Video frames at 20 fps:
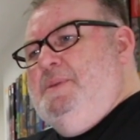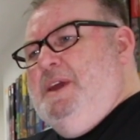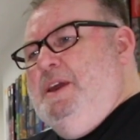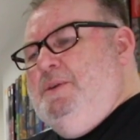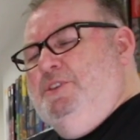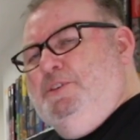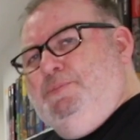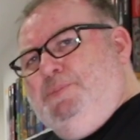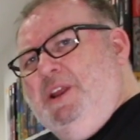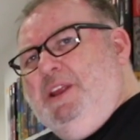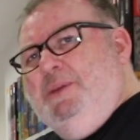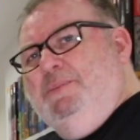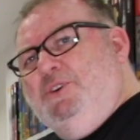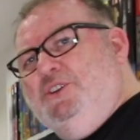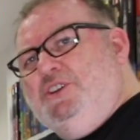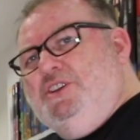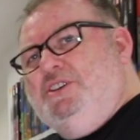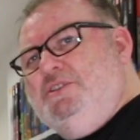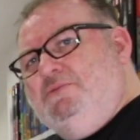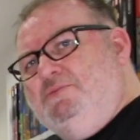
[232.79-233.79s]
It was pretty
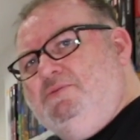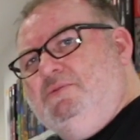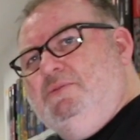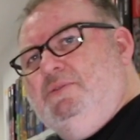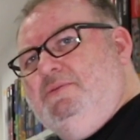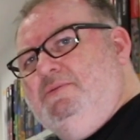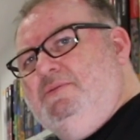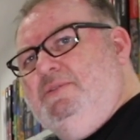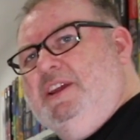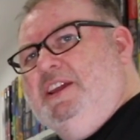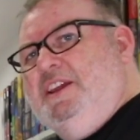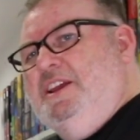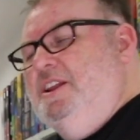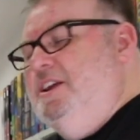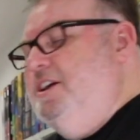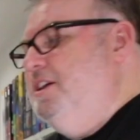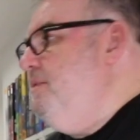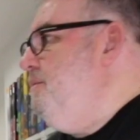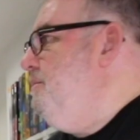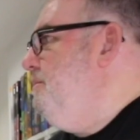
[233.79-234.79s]
much
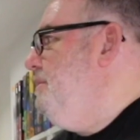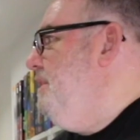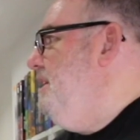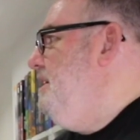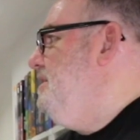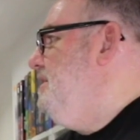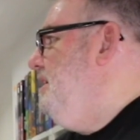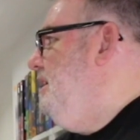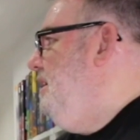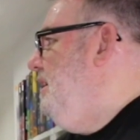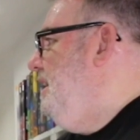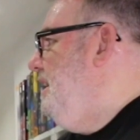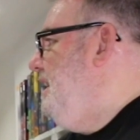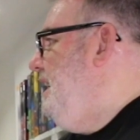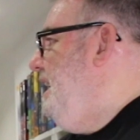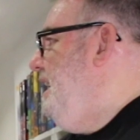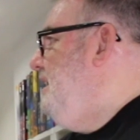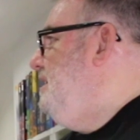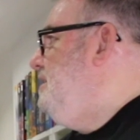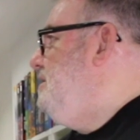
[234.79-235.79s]
regular retail, I
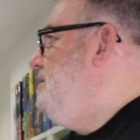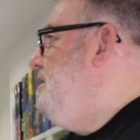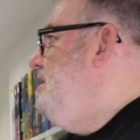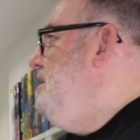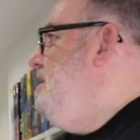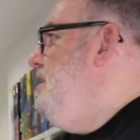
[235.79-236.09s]
guess.